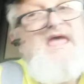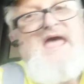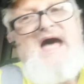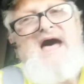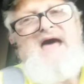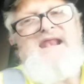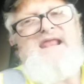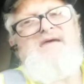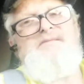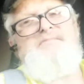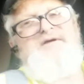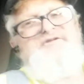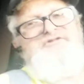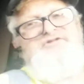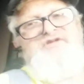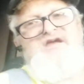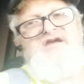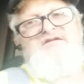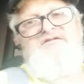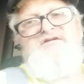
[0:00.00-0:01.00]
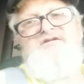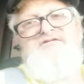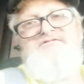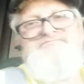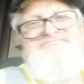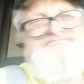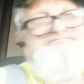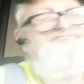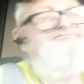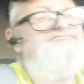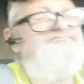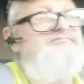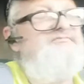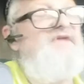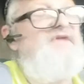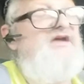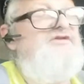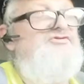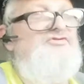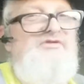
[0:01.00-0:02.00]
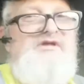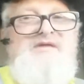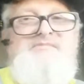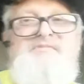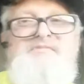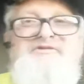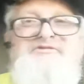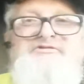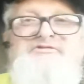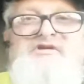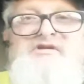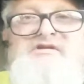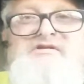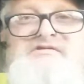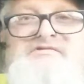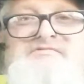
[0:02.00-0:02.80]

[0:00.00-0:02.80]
I like my steak, though. I do like my steak.